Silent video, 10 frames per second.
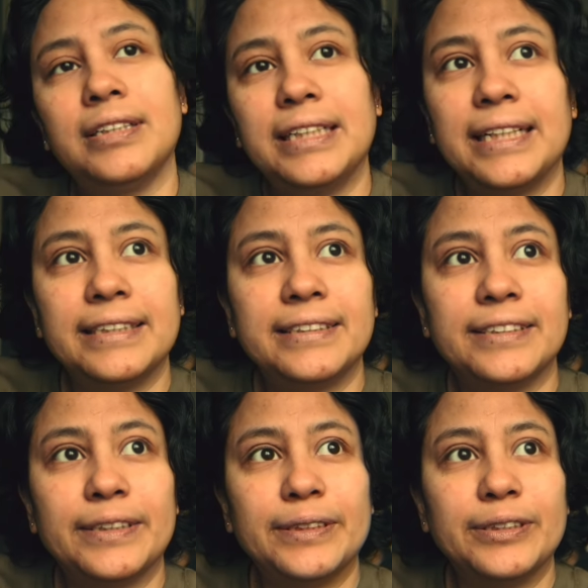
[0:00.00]
Yeah,
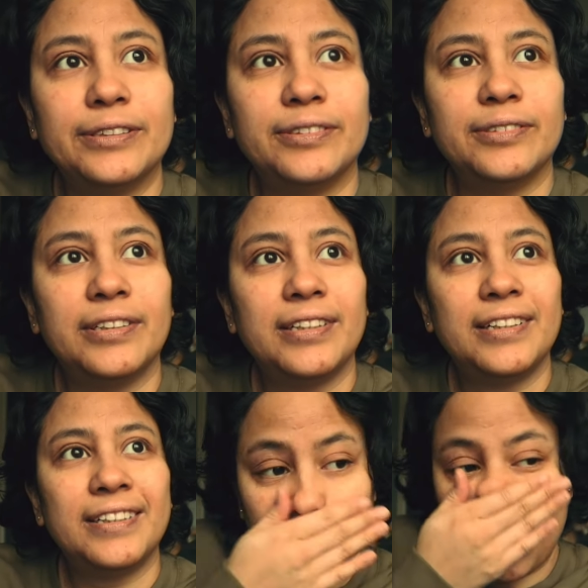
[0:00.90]
so
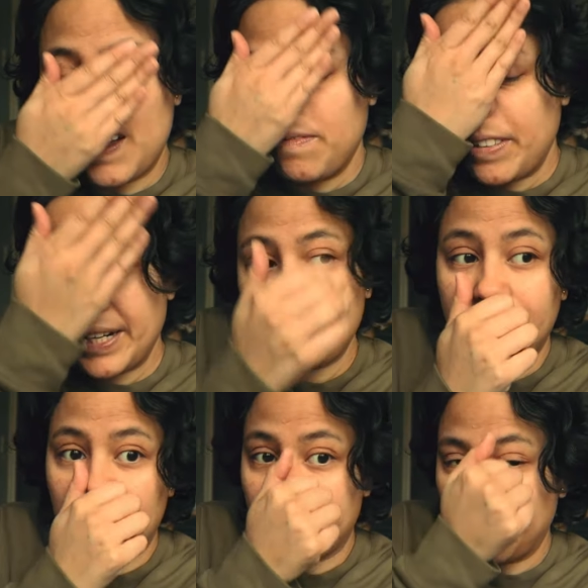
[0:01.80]
I'm waiting
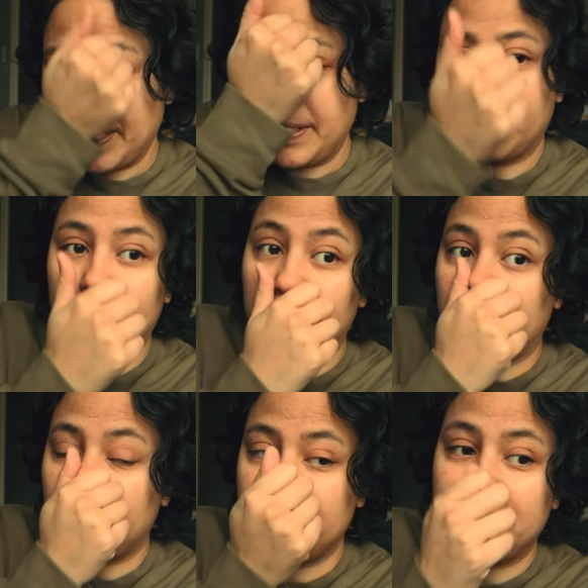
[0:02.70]
for Amelie to come home.